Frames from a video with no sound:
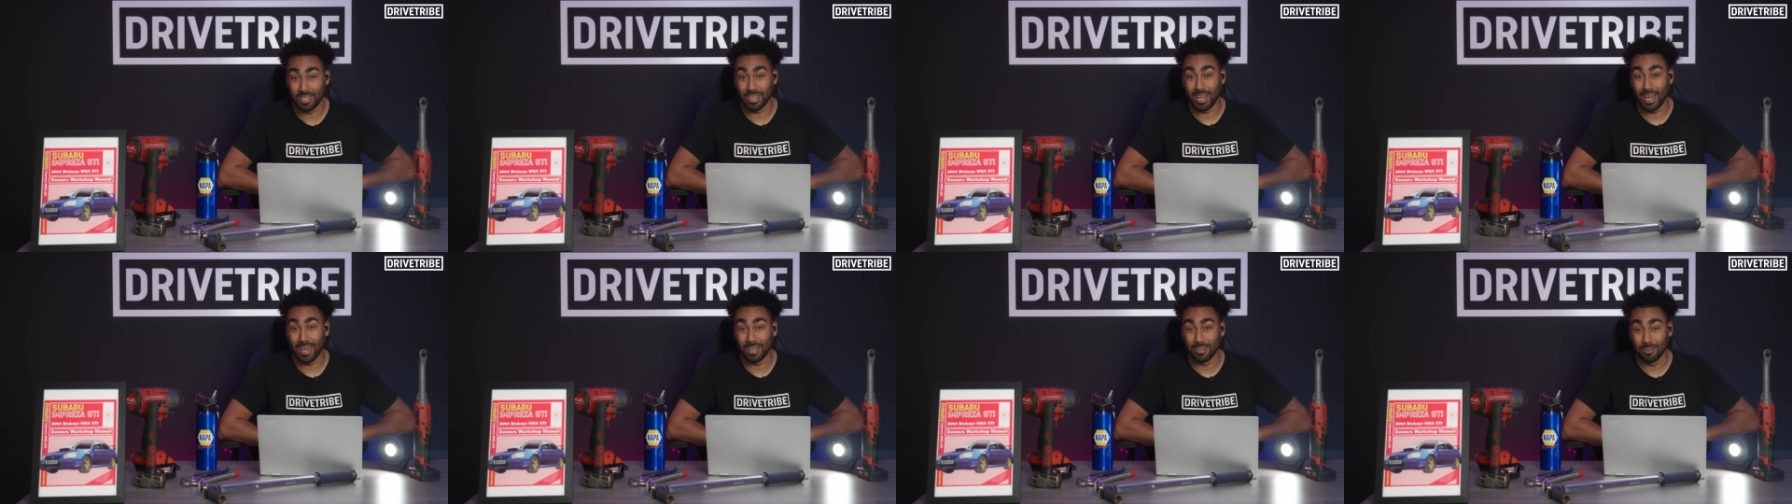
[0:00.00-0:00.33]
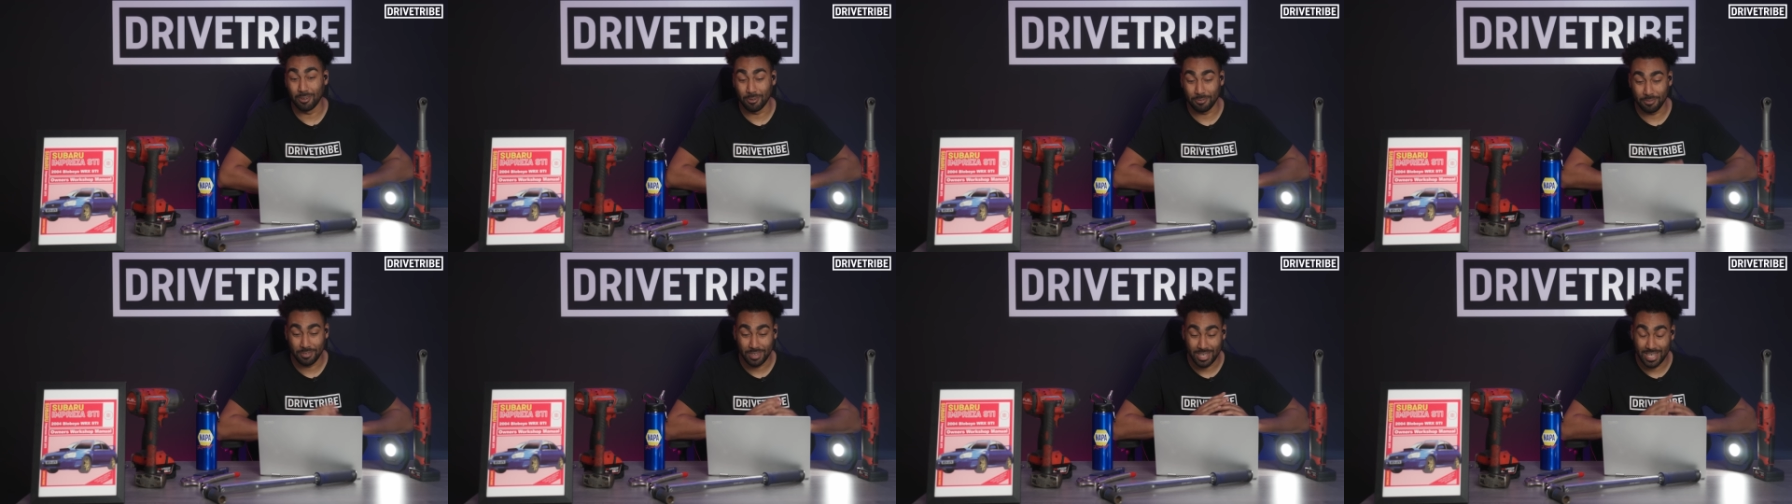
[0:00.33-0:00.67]
your hand
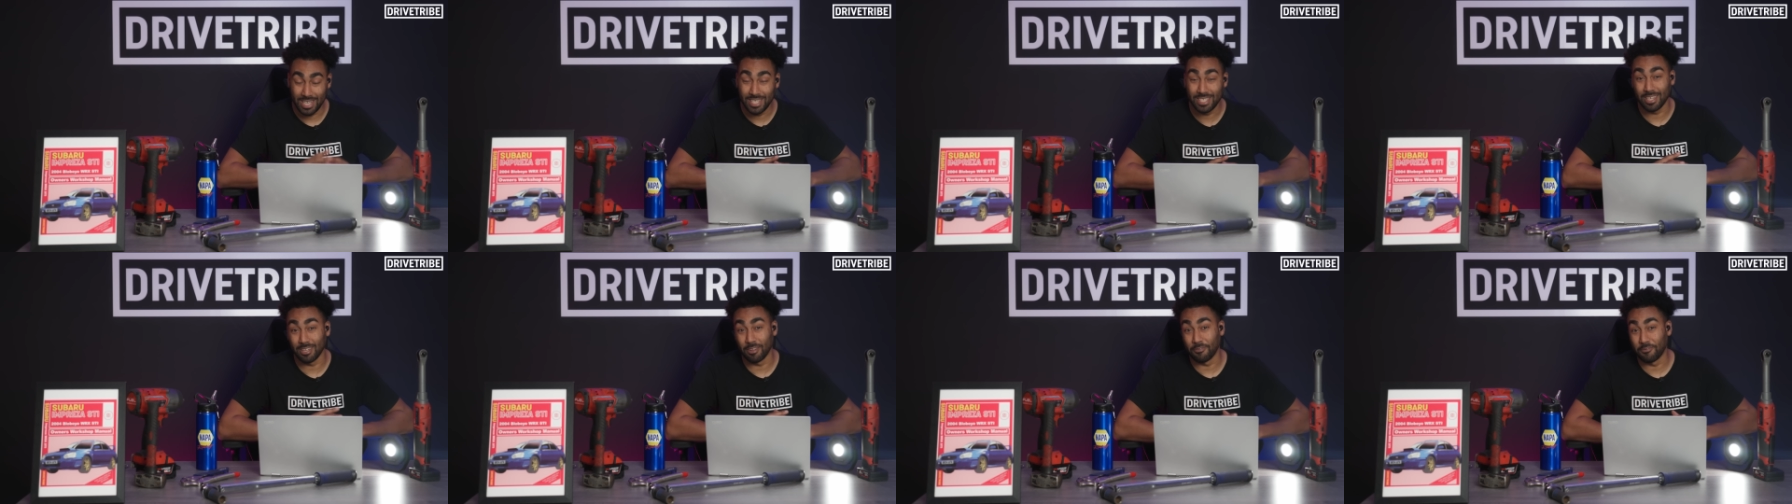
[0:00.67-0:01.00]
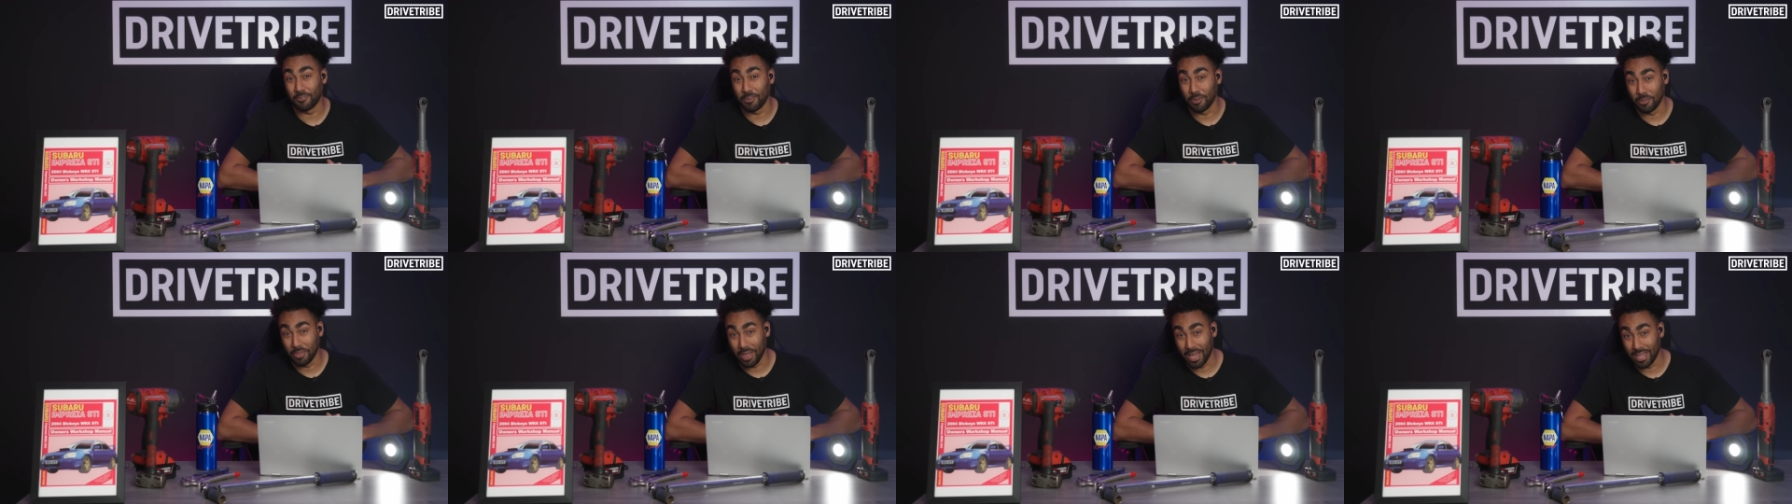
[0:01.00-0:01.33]
off. He's gonna
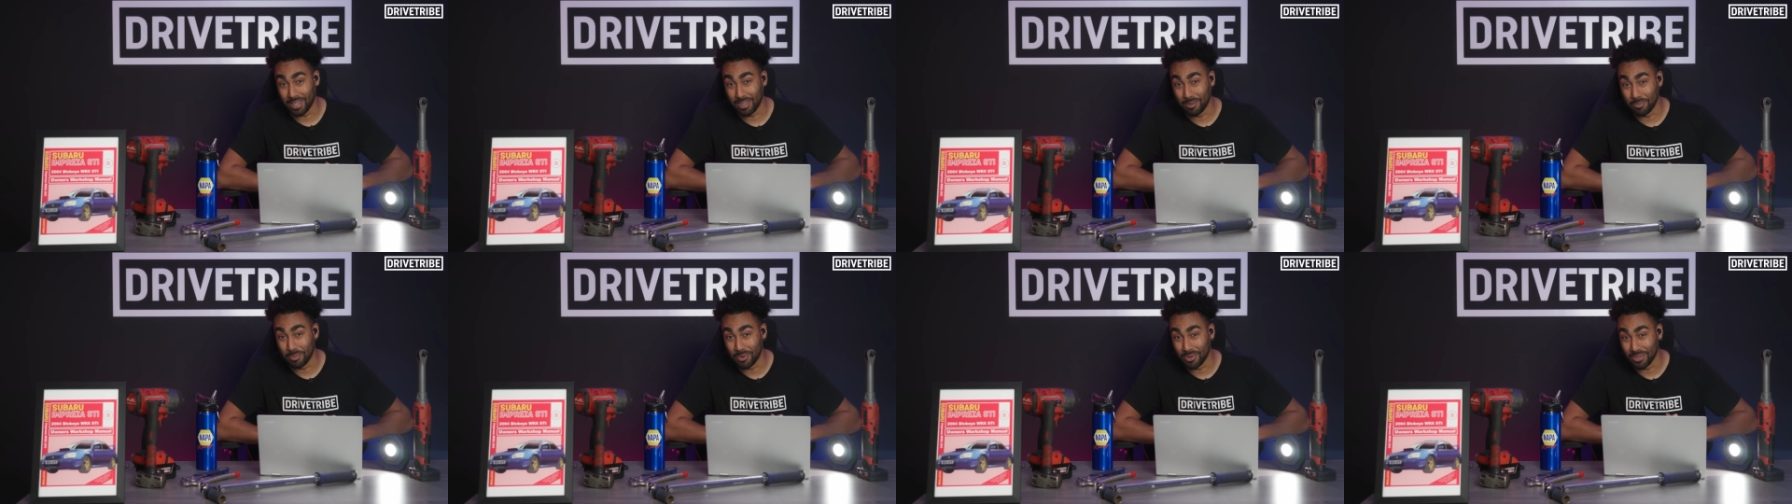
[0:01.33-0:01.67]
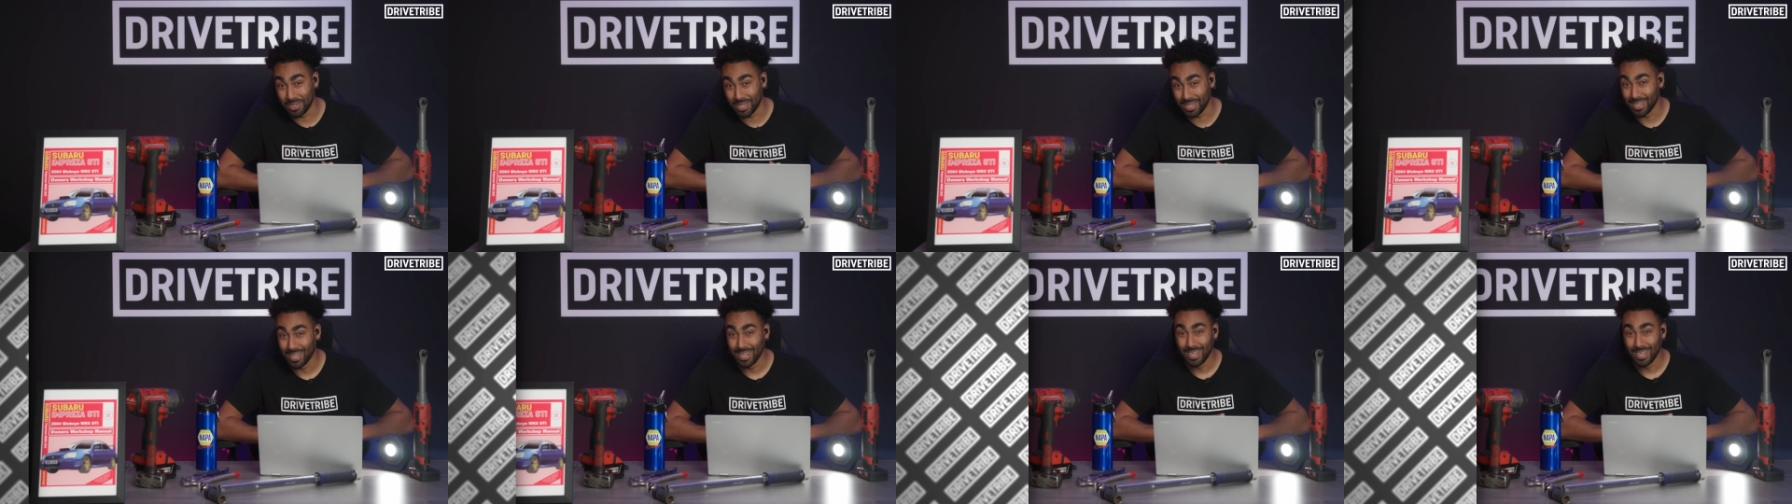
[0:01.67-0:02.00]
feel that in the morning.